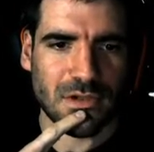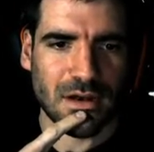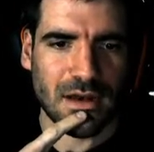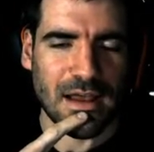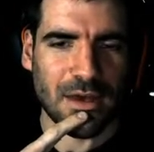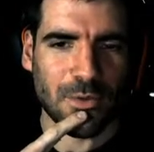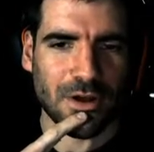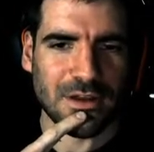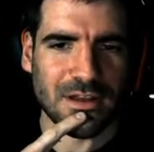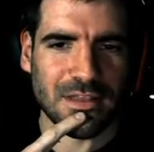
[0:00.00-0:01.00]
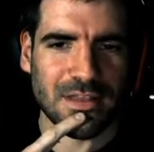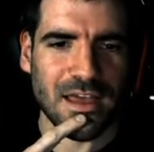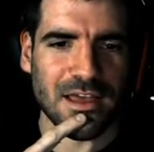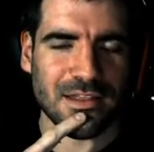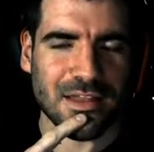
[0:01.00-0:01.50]
Now, what I did
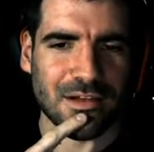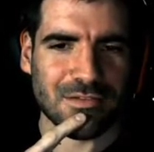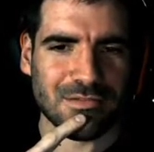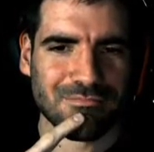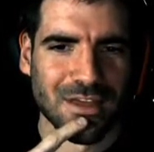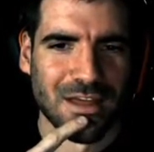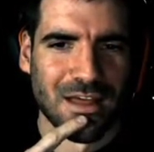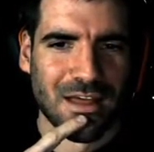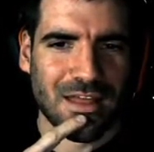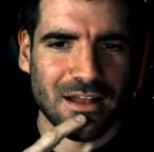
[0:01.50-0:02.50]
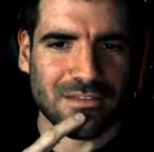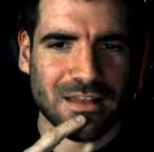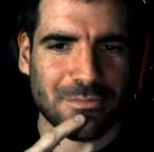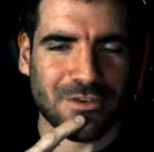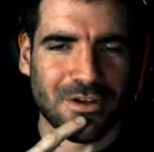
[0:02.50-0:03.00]
there, that
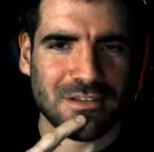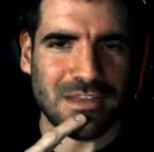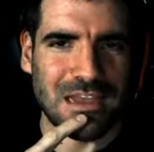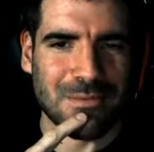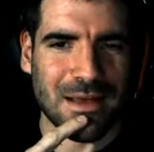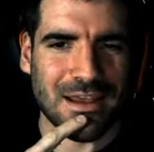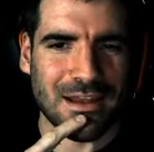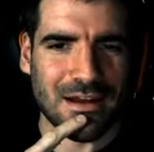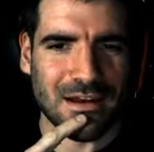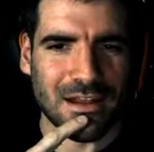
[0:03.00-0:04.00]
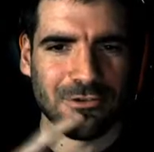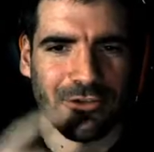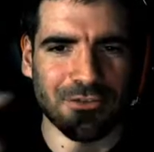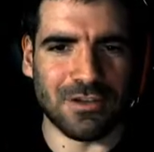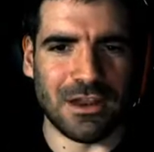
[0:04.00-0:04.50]
topside teabagging, he was
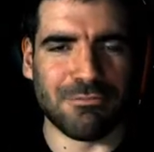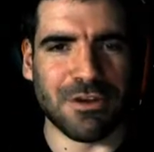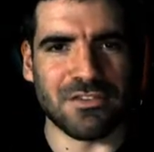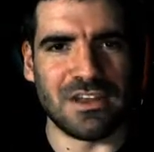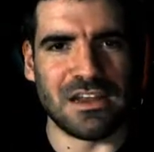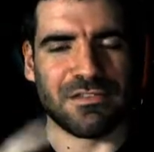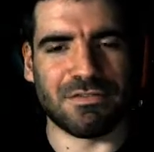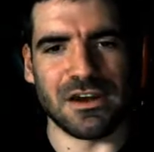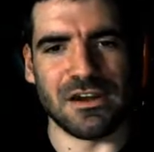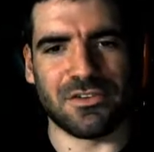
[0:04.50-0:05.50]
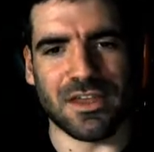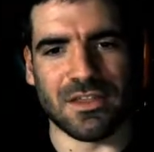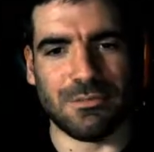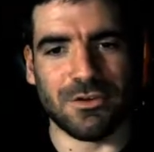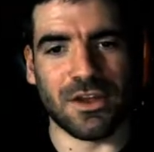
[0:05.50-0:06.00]
obviously prestige free because he had
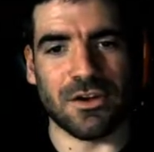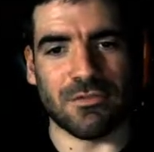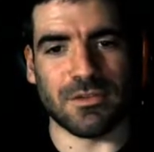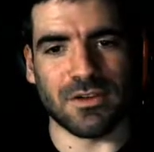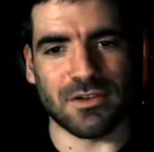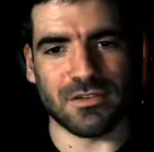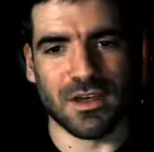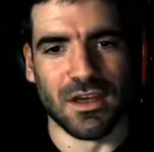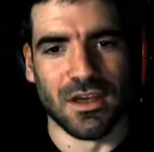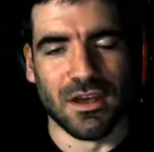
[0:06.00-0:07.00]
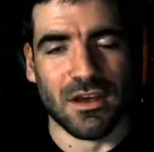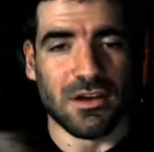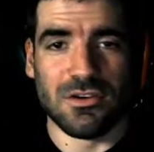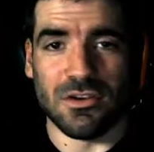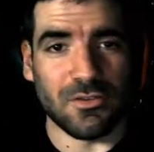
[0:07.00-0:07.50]
the bloody cosmetics.
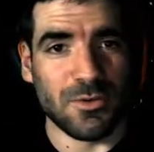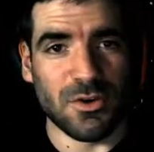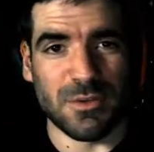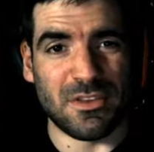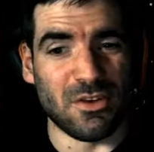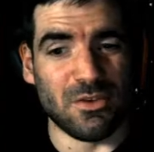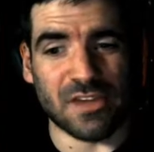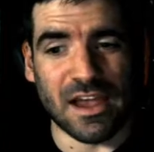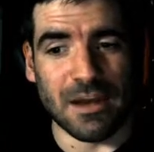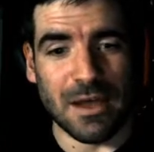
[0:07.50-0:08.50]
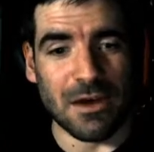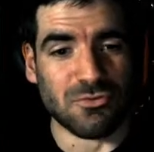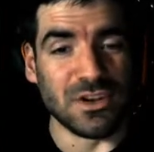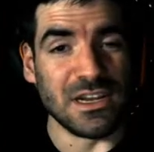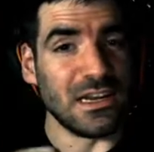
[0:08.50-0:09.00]
Not someone you want to be too scared about,
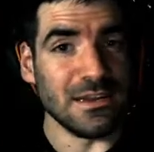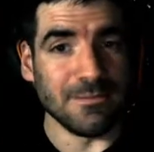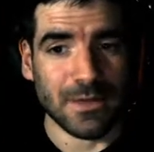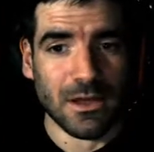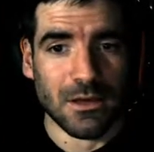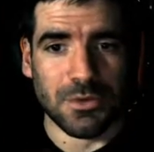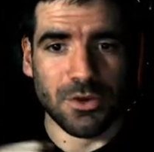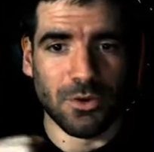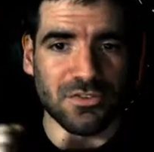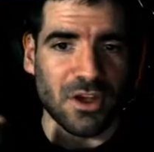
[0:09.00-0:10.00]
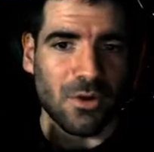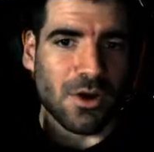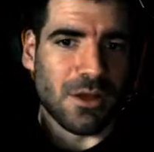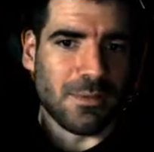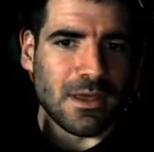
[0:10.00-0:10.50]
really, but you also
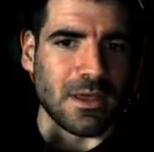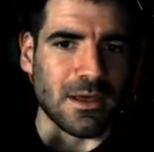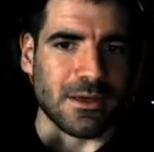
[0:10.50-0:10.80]
want to be